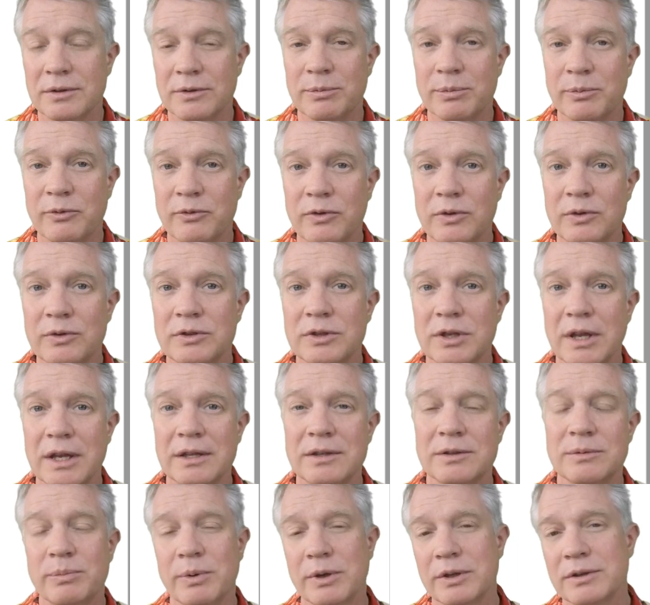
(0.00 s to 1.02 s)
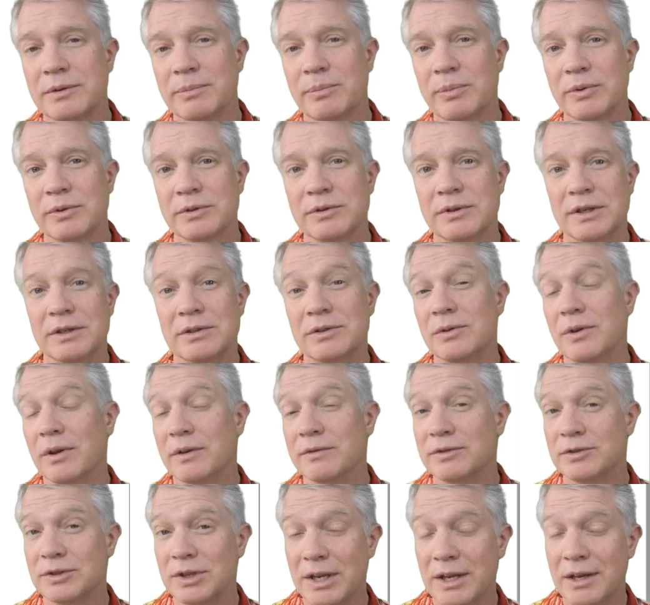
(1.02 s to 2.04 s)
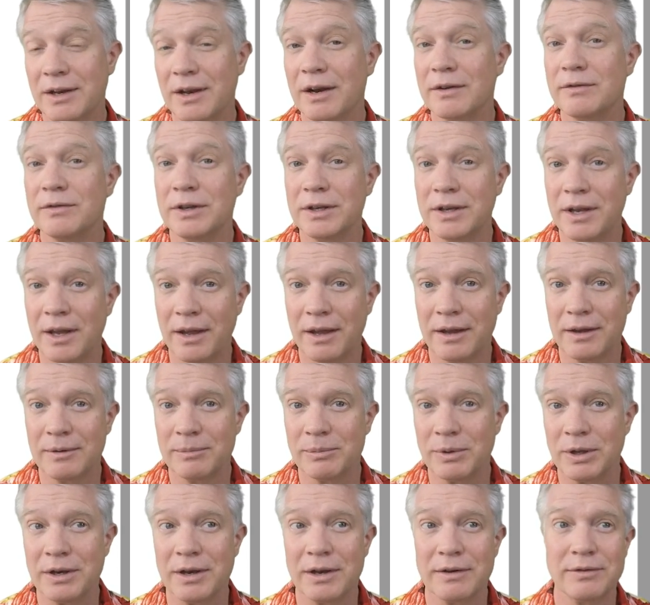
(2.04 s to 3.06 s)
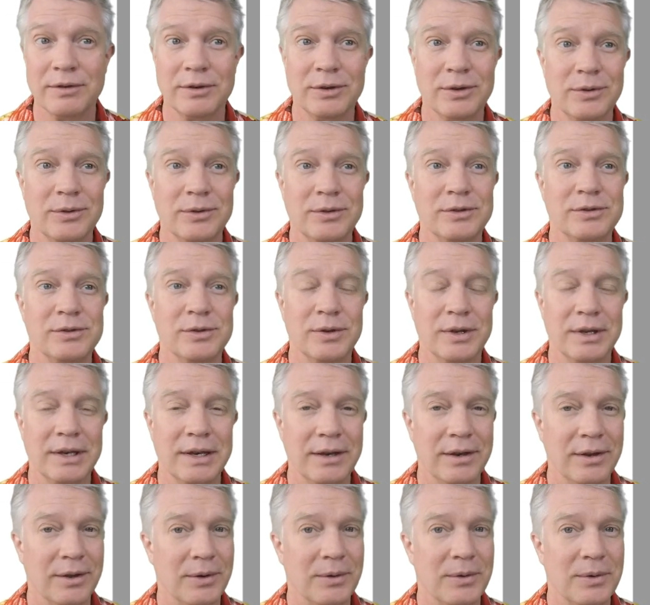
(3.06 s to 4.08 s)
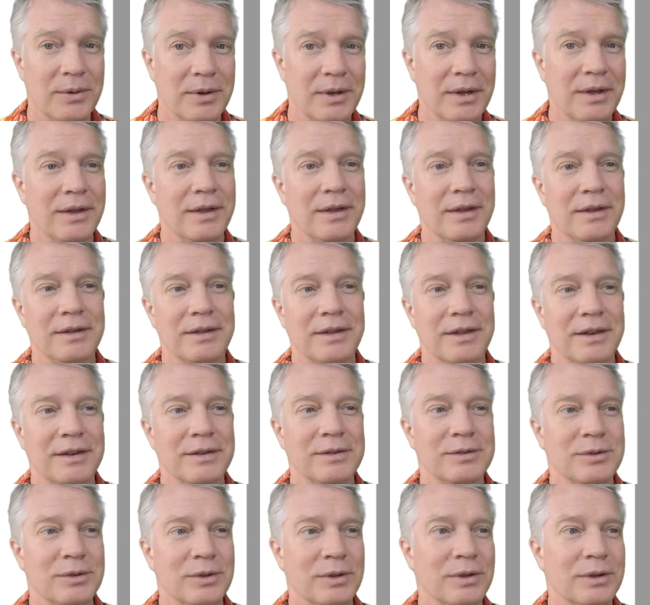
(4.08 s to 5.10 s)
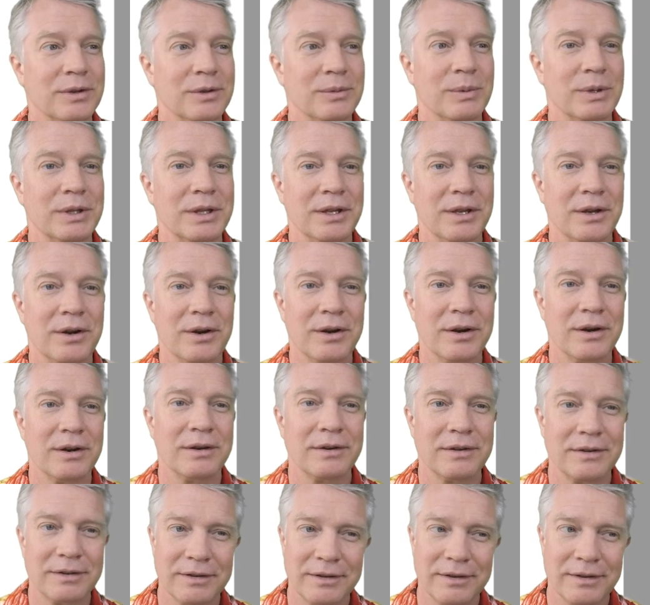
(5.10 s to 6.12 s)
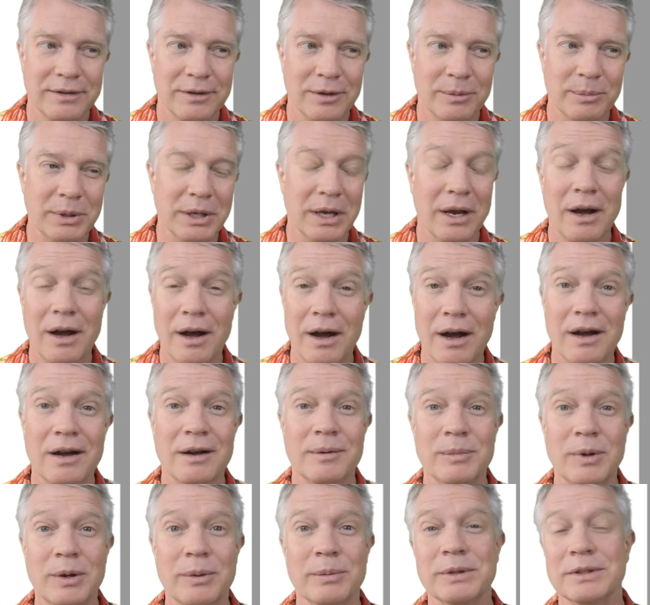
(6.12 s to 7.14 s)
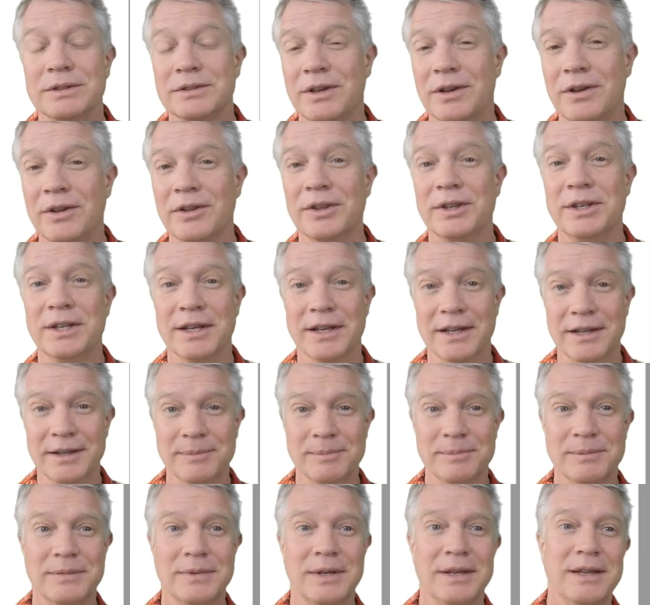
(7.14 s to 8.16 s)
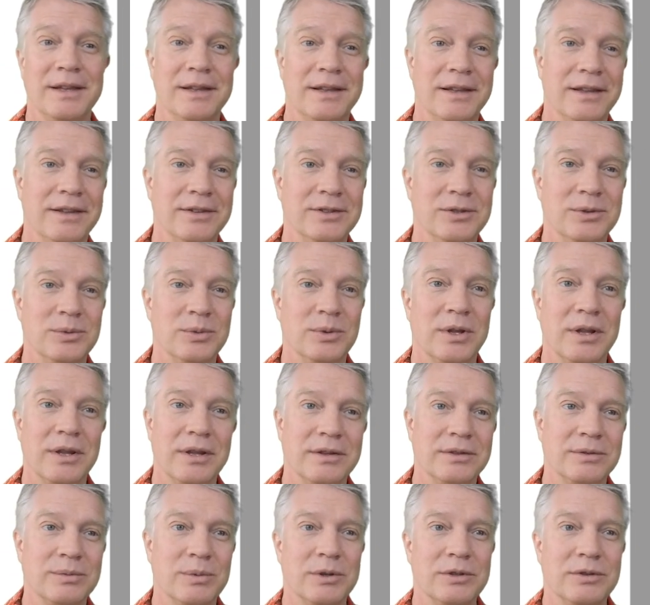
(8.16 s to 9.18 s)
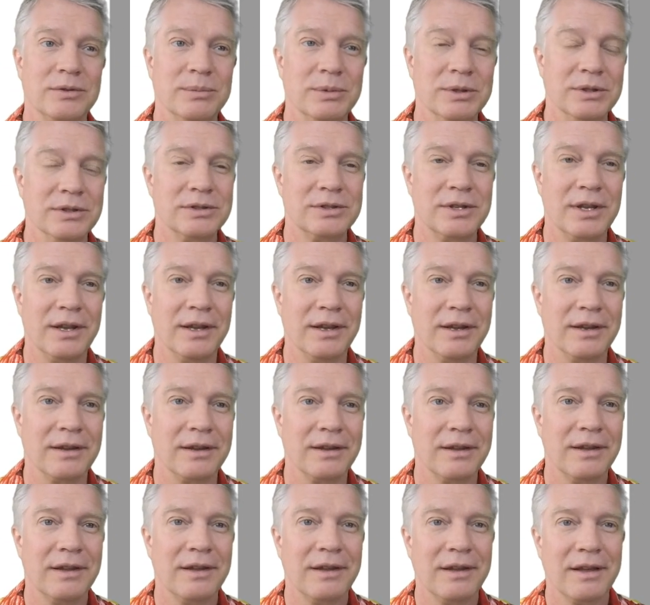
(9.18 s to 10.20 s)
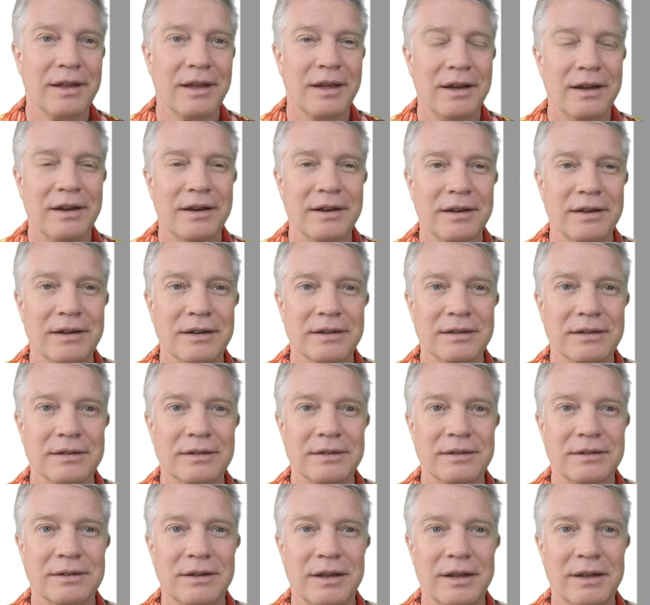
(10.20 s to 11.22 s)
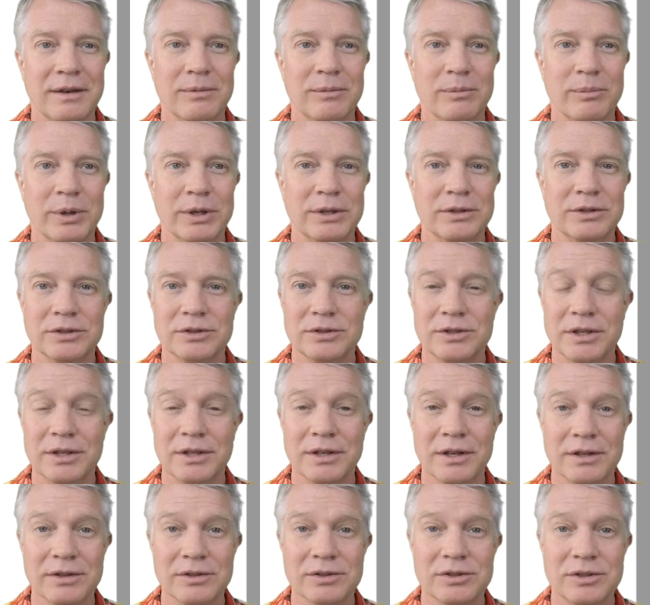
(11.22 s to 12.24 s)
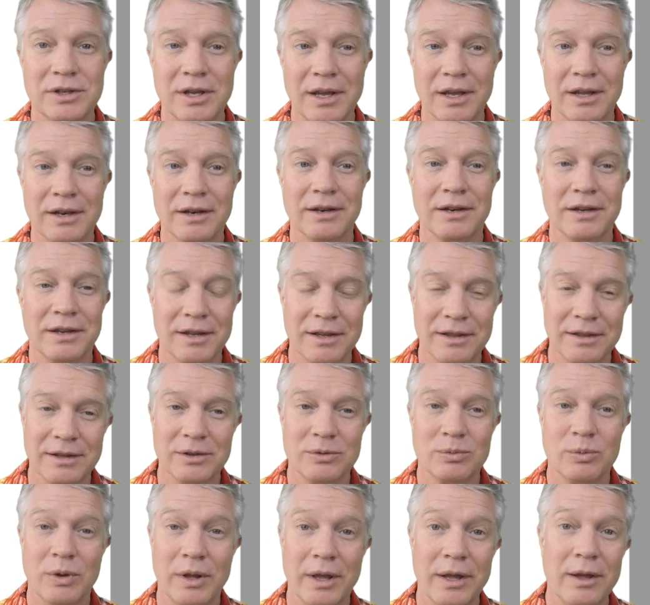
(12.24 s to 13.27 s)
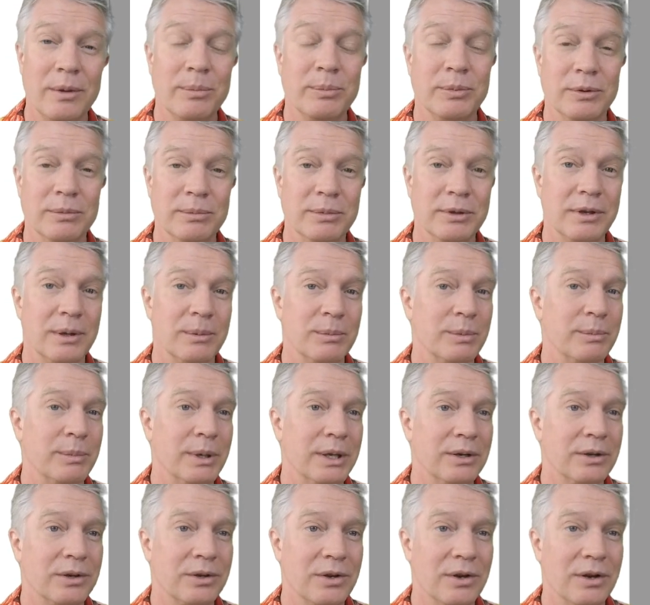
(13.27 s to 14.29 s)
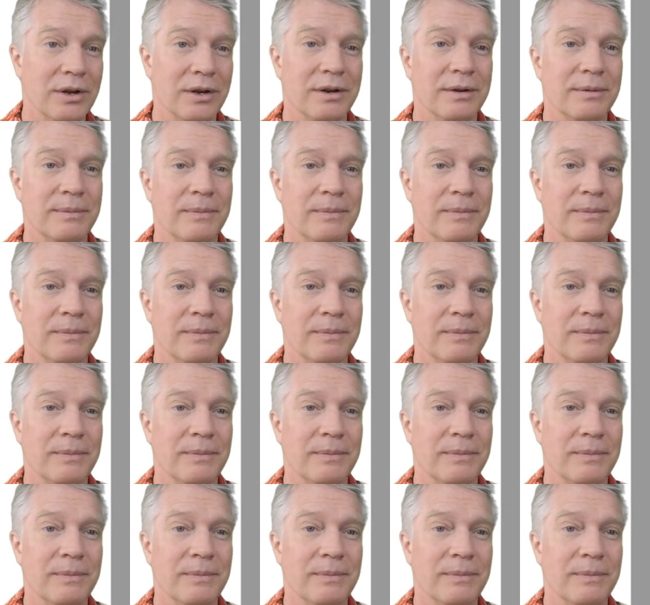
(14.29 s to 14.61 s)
food science principles that you have seen every day but never knew that you didn't know. And as you learn what they are, there'll be aha moments all the time as you realize what you've been seeing, but just didn't understand. And again, this will help you become a better cook.